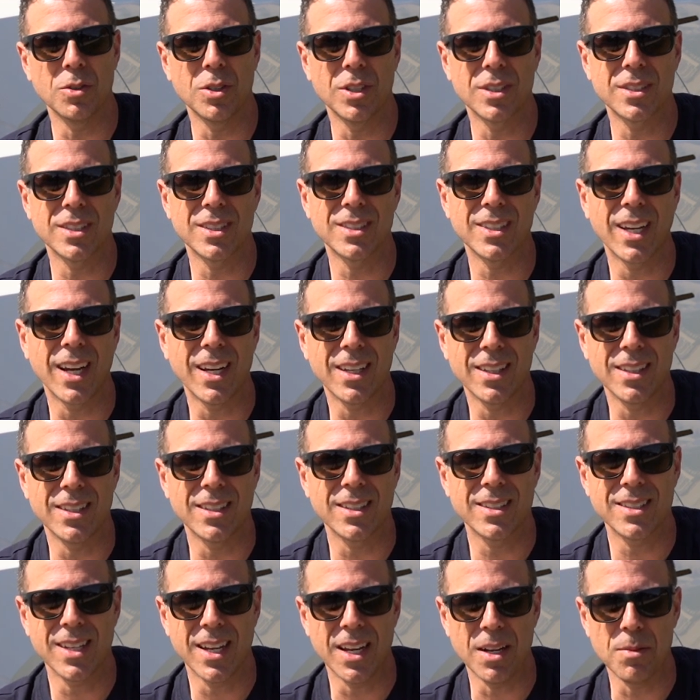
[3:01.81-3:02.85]
looks exactly the
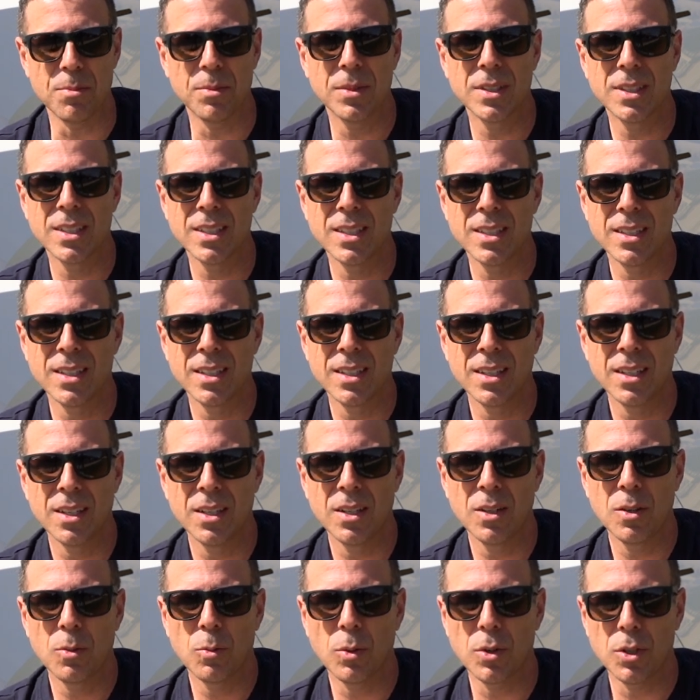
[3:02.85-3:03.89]
same.
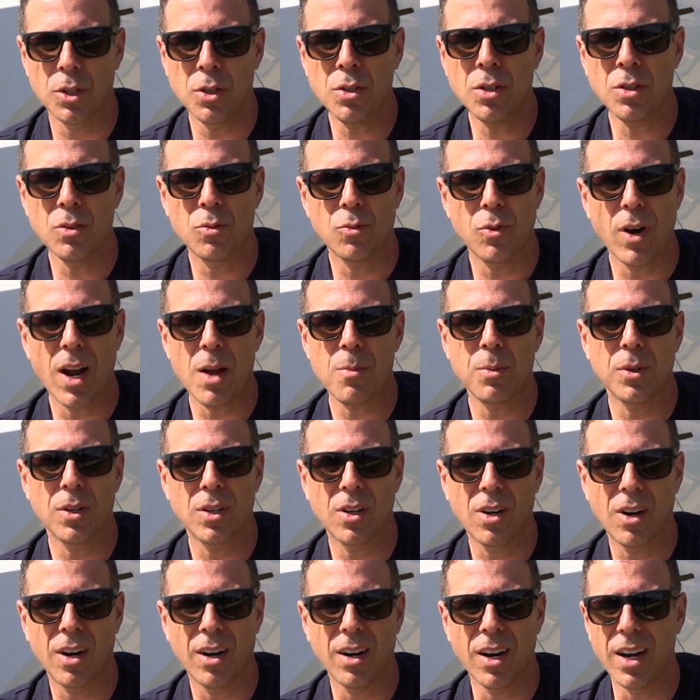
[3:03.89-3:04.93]
Well, you can wrap your
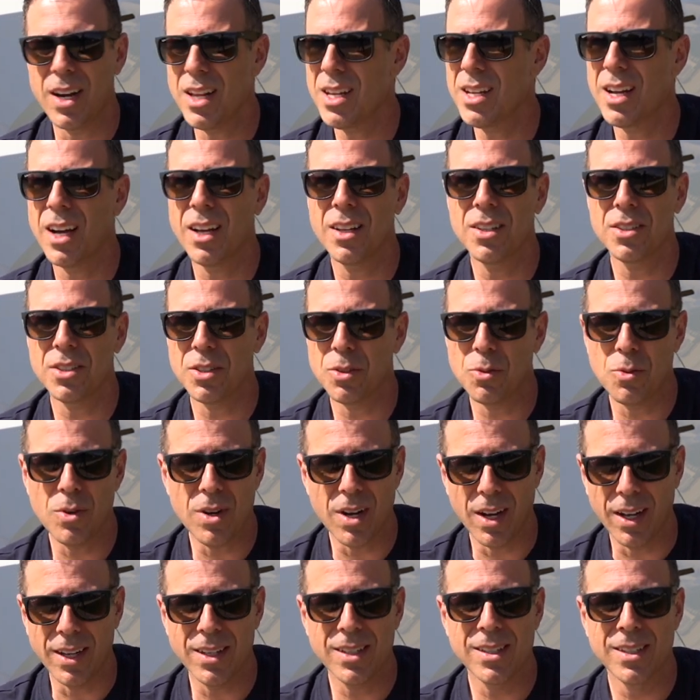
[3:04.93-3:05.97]
car any color you
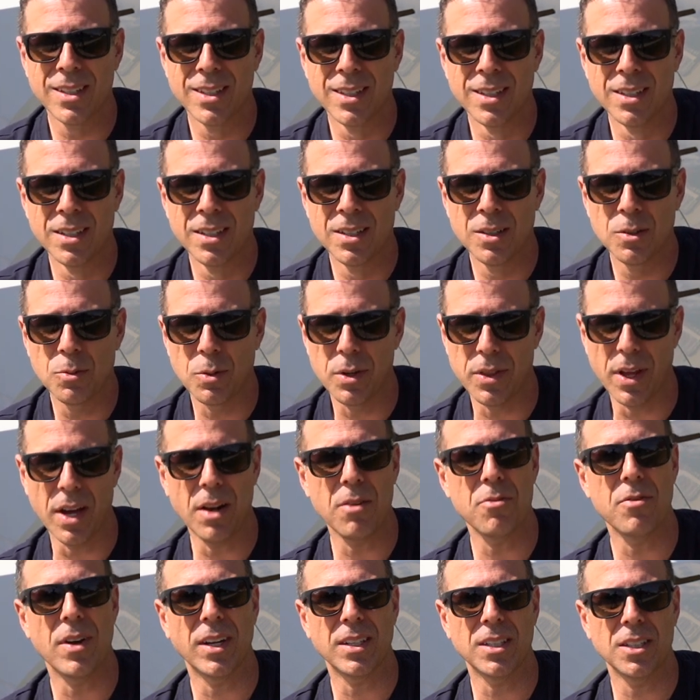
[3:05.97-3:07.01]
want without
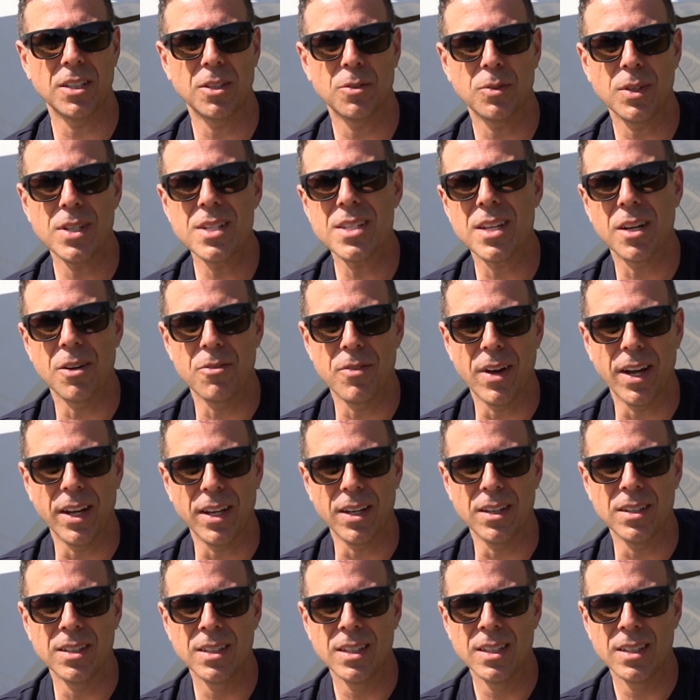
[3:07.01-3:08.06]
affecting your resale
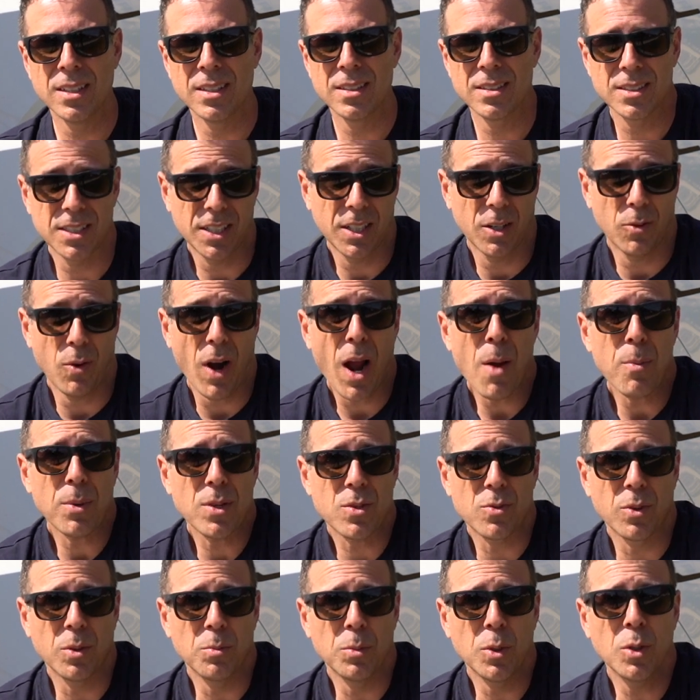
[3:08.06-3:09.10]
value. So your wrap
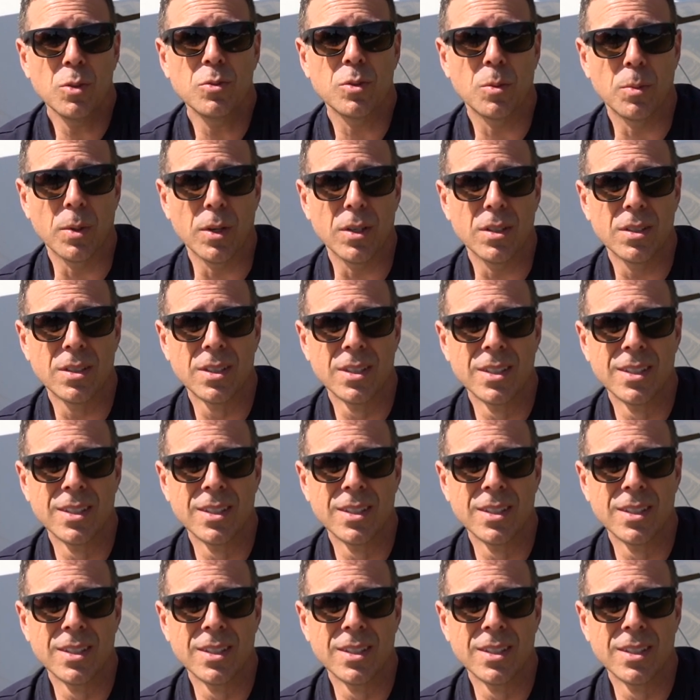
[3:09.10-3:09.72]
is removable.